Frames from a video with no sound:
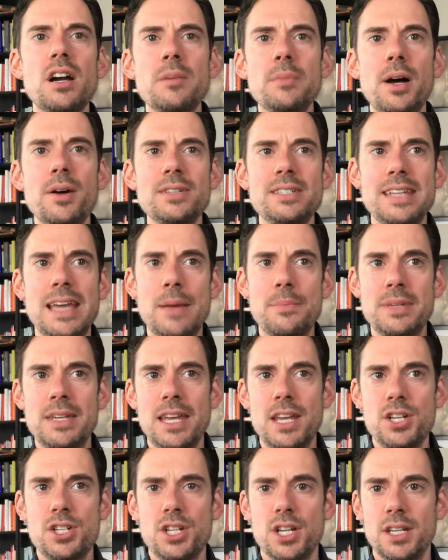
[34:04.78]
about
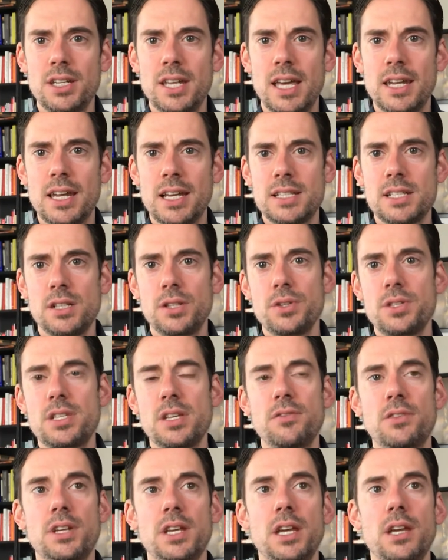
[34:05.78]
damnation and
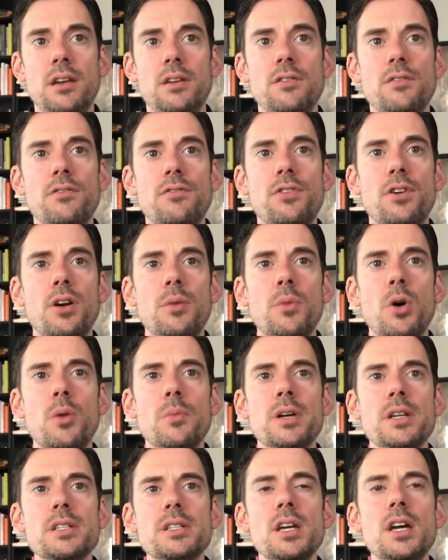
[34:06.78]
exclusivity for a
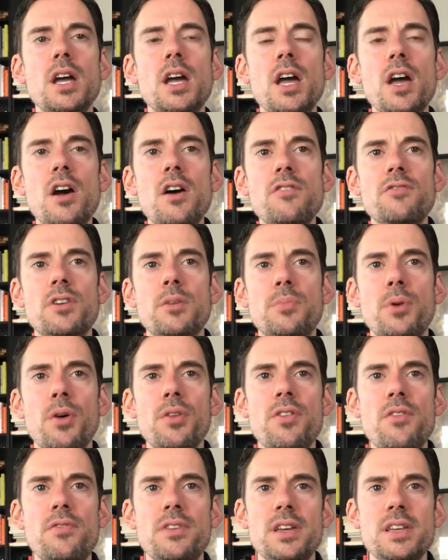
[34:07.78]
moment. For both
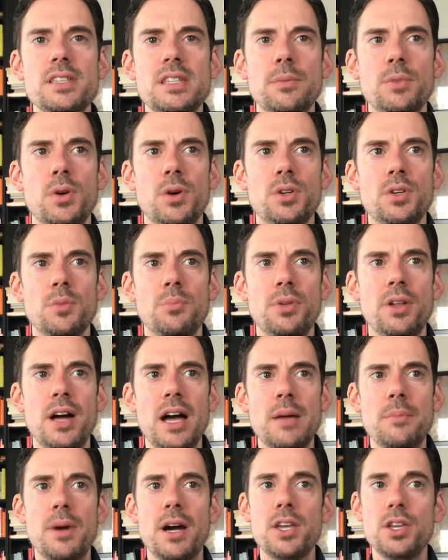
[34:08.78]
of these, I'm going to apply
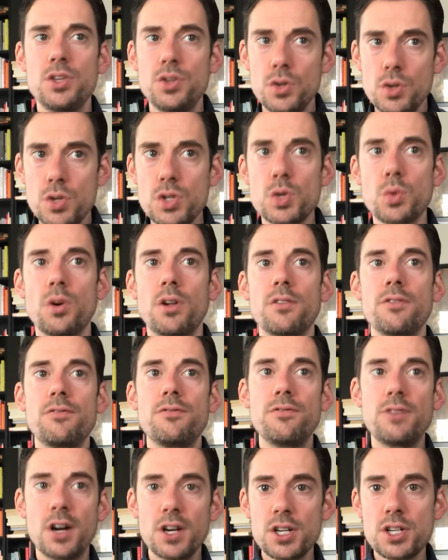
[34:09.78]
my usual
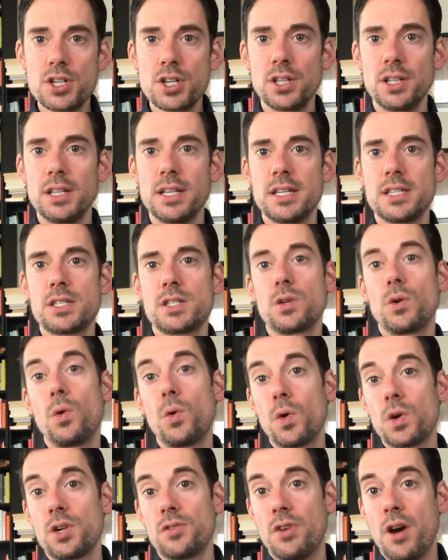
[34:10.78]
functionalist
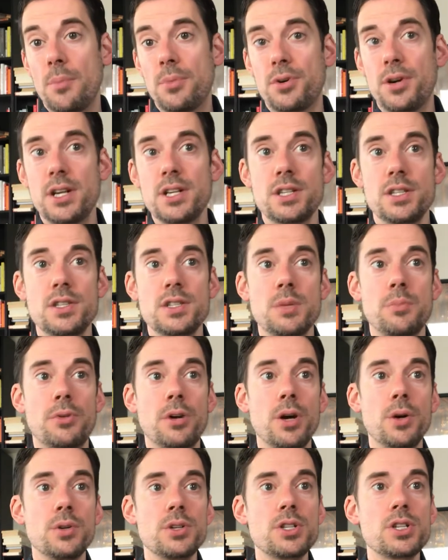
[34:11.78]
order of operations
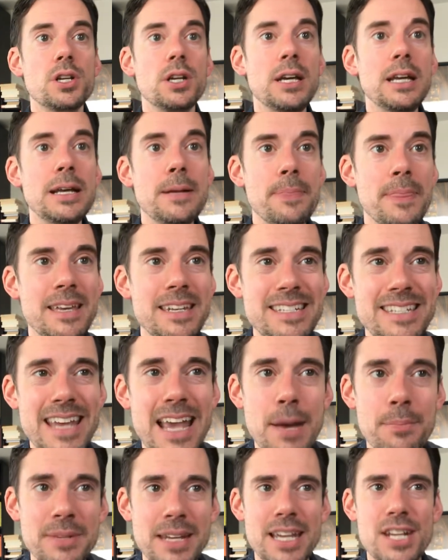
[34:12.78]
approach.
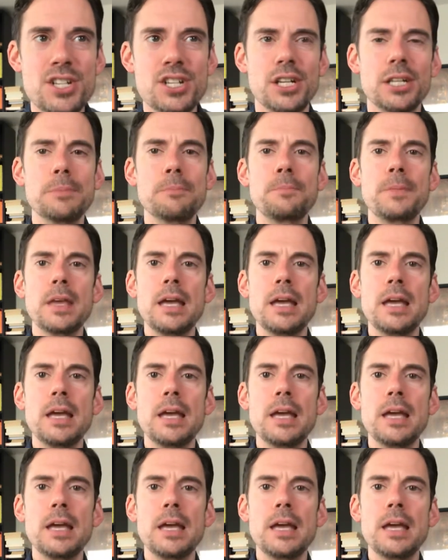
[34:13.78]
Damnation.